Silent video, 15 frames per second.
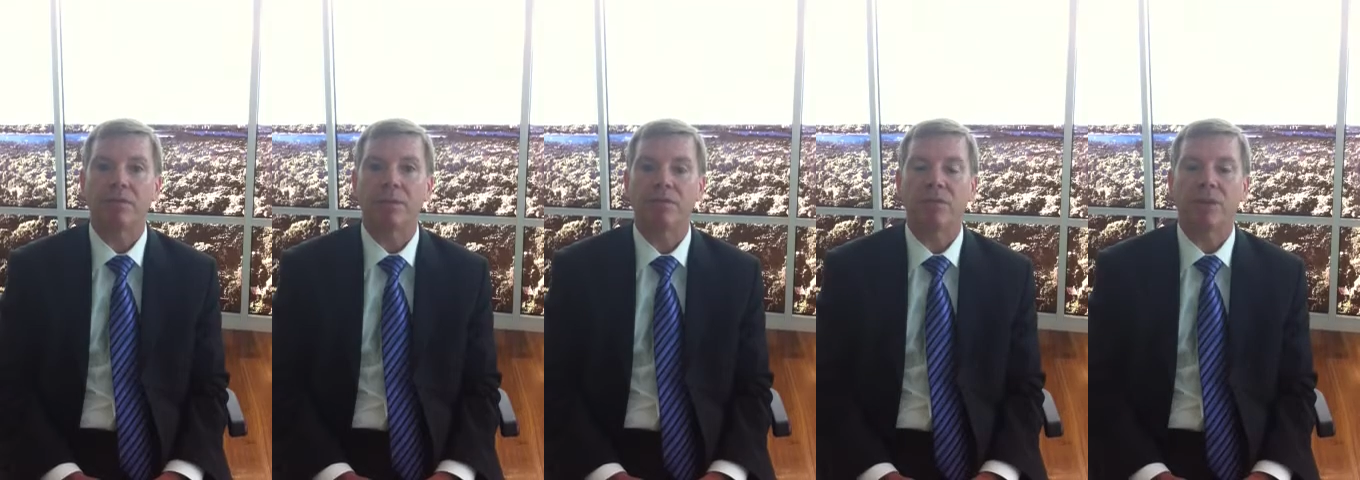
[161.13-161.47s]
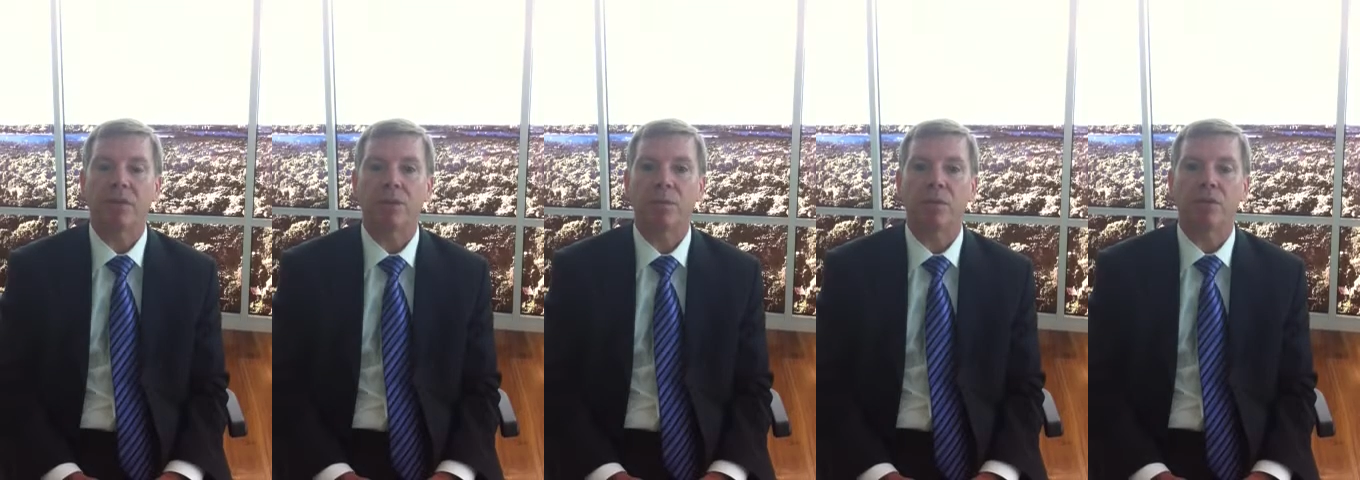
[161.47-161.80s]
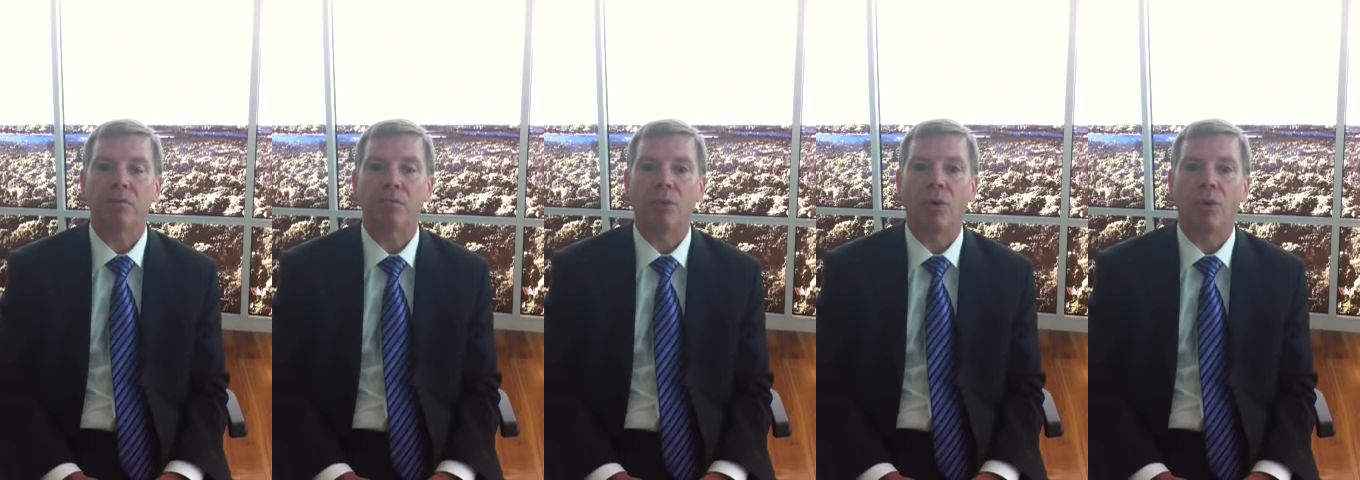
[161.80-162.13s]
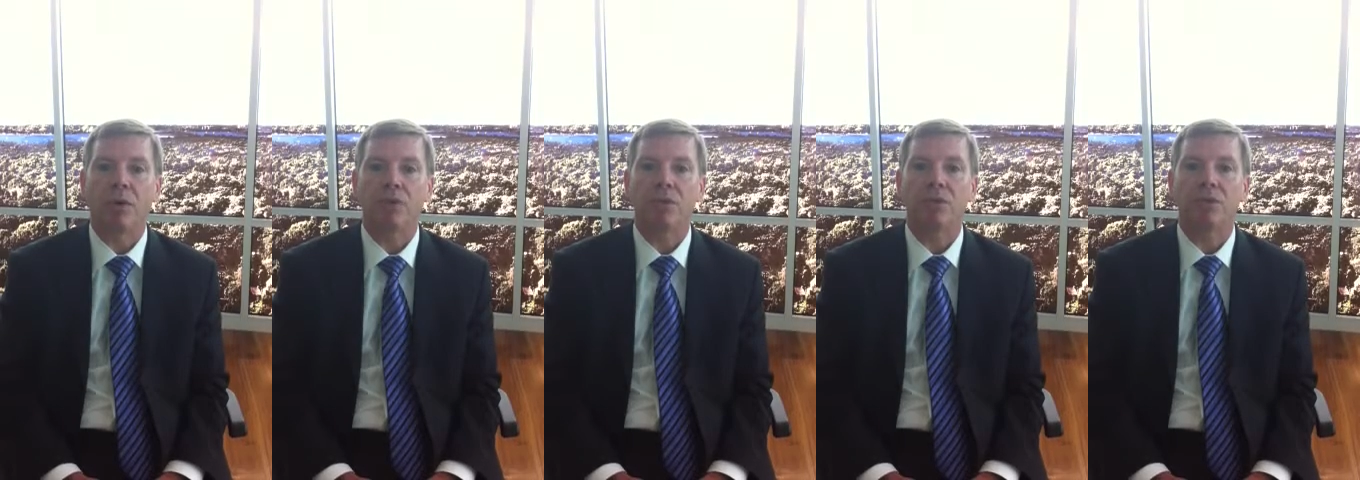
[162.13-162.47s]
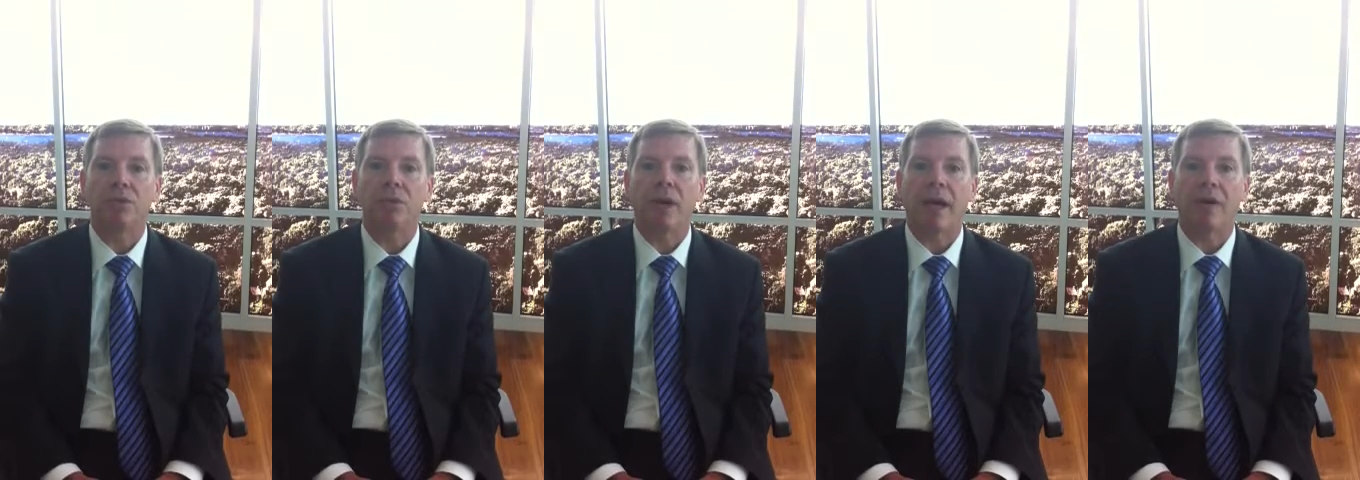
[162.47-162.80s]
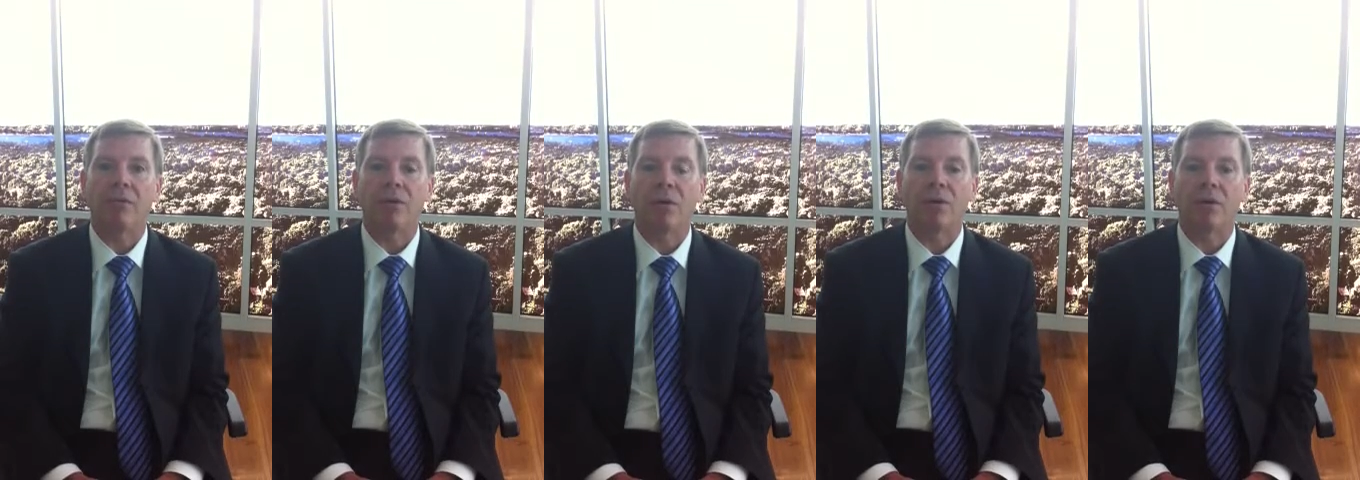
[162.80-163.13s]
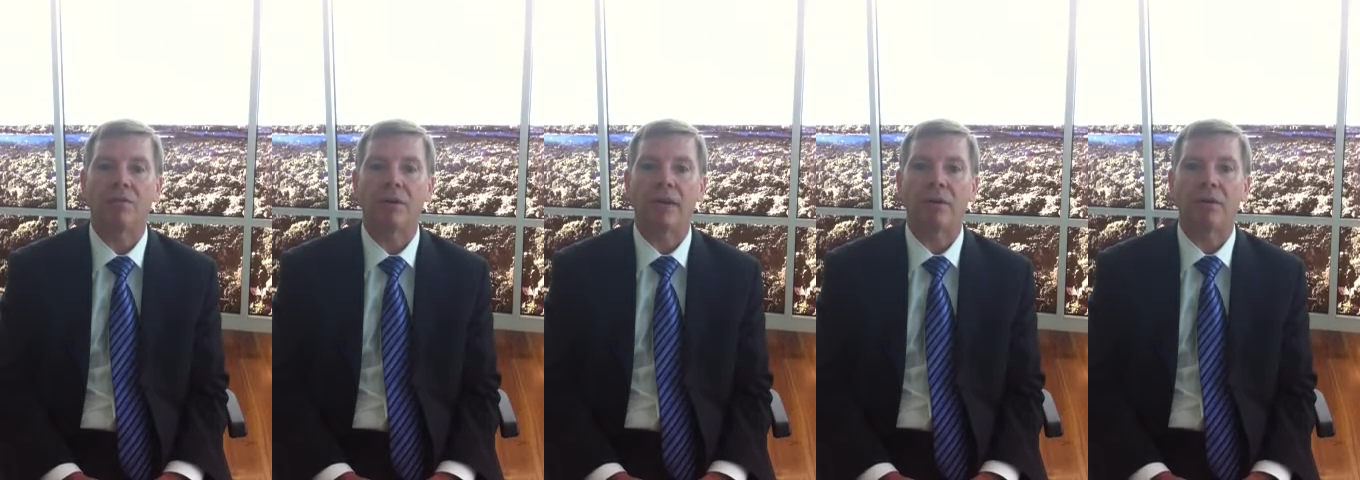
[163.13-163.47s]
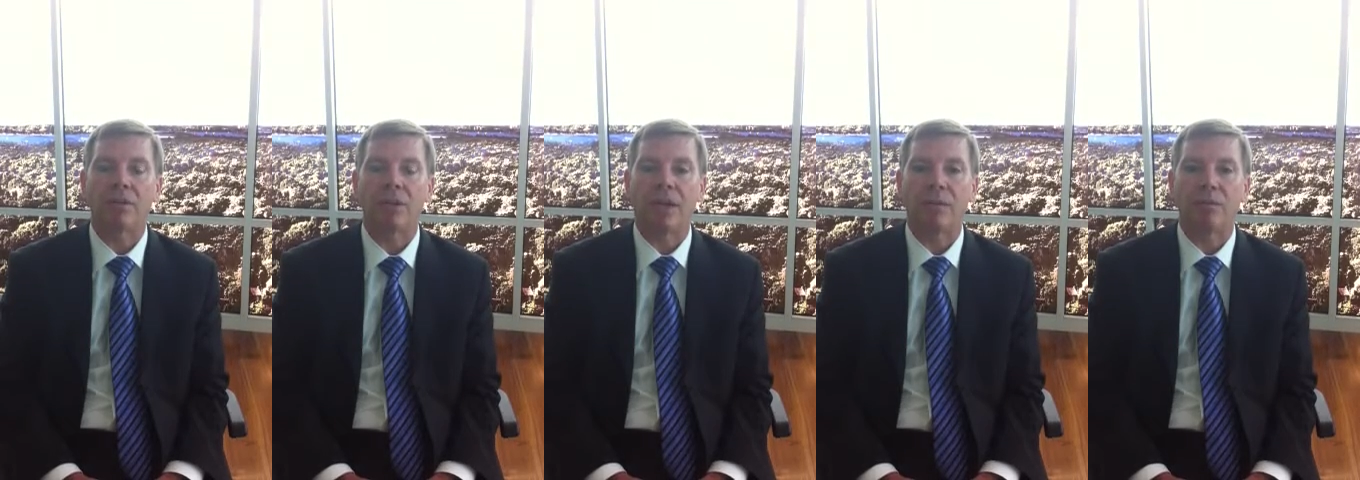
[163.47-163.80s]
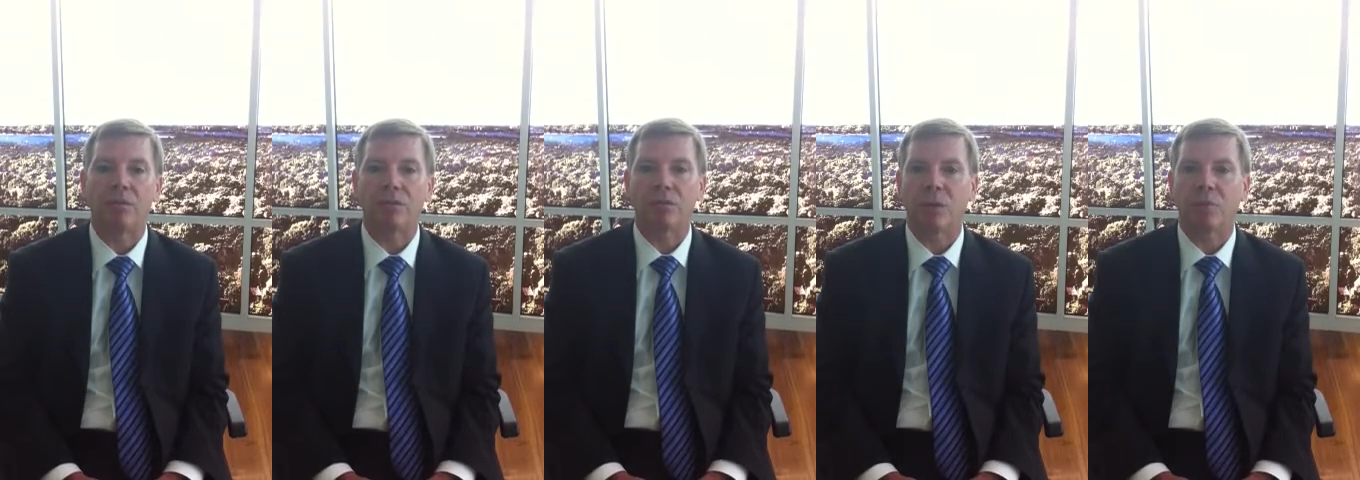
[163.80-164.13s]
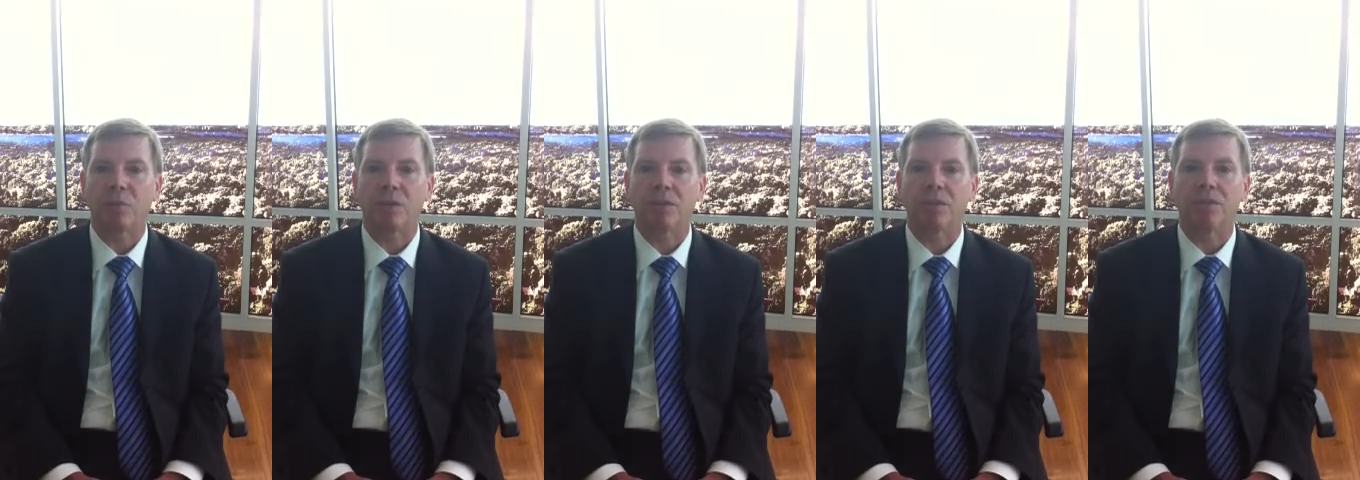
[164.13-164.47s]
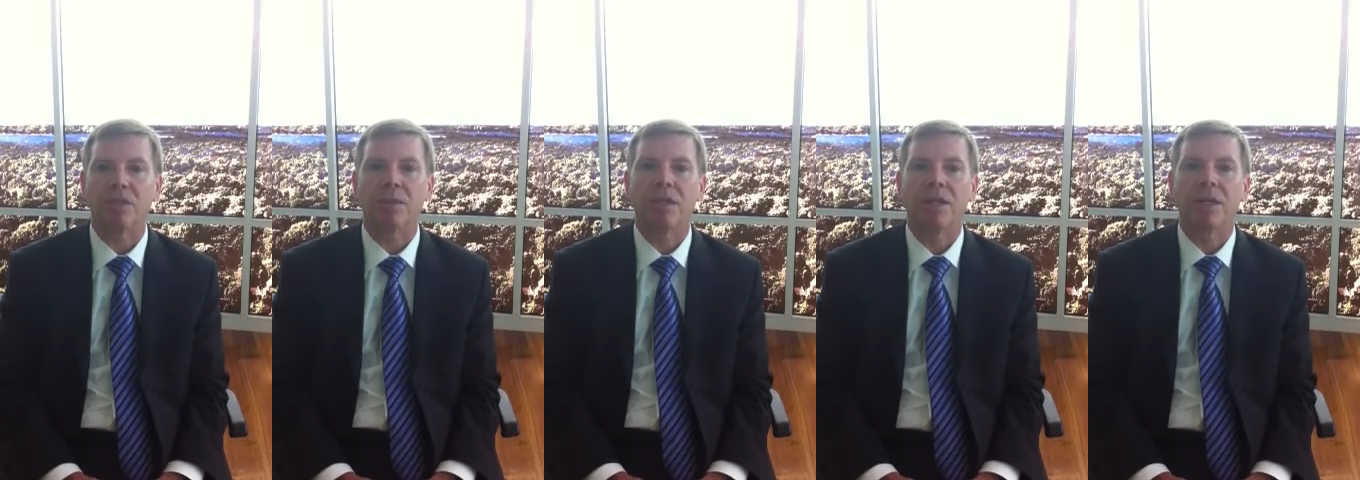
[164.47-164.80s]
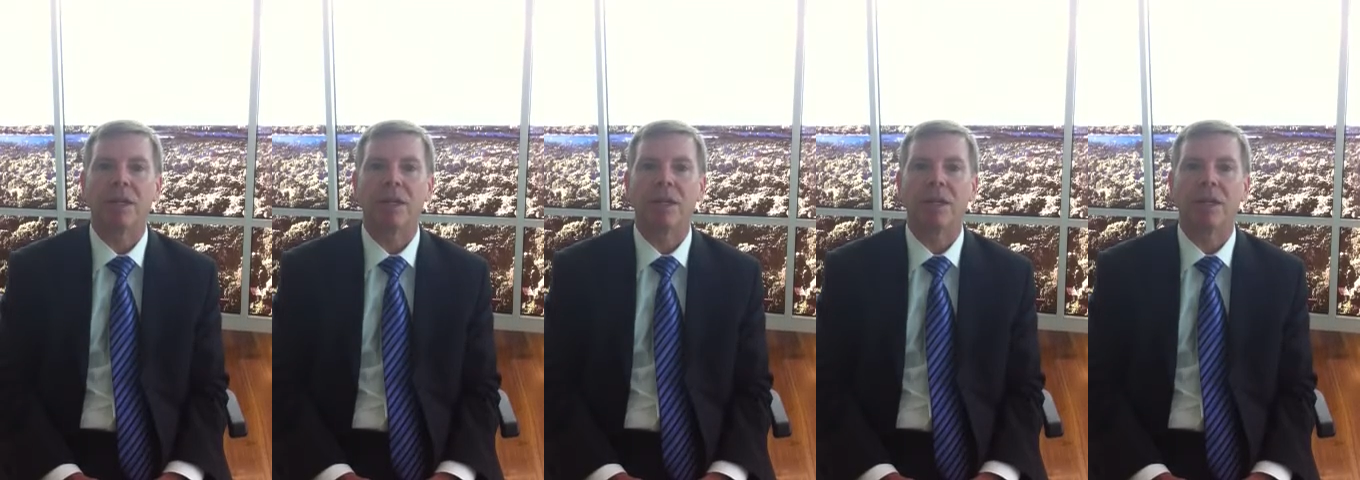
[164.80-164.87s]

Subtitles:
we felt it was important to have all of our job descriptions